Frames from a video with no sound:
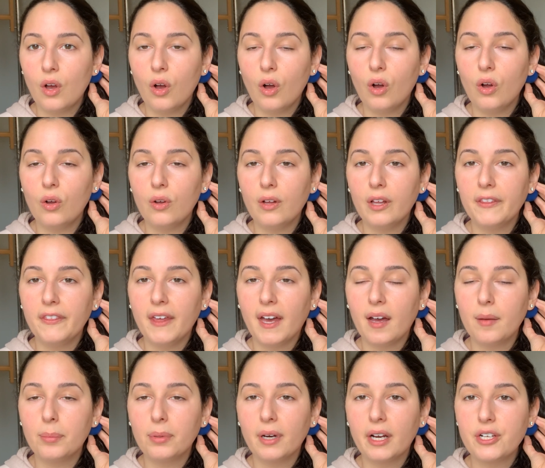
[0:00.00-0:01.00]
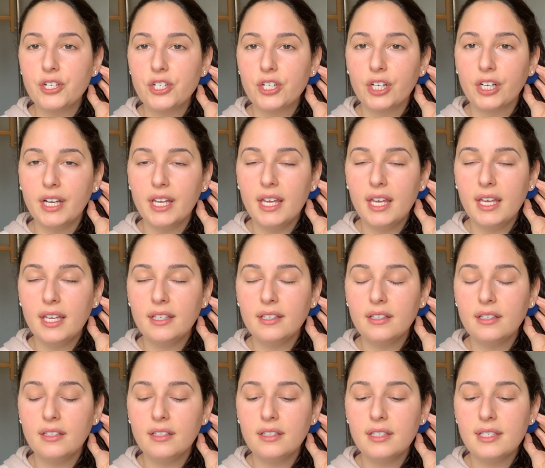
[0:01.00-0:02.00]
Hold that pressure
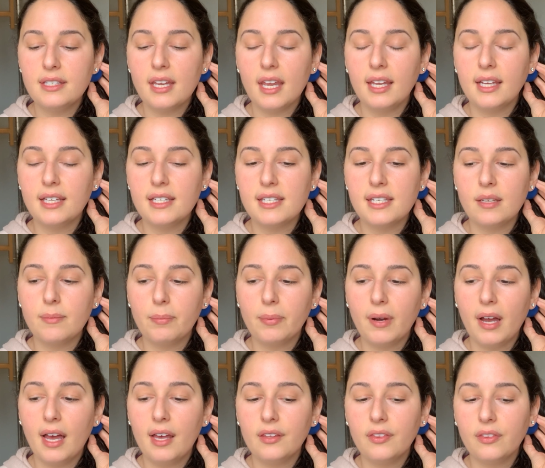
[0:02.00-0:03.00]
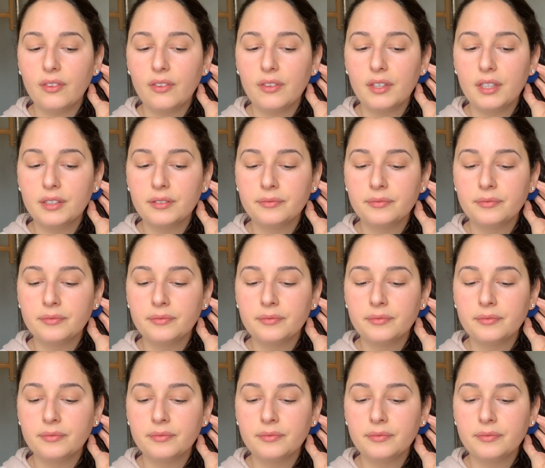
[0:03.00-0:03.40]
in, take a deep breath,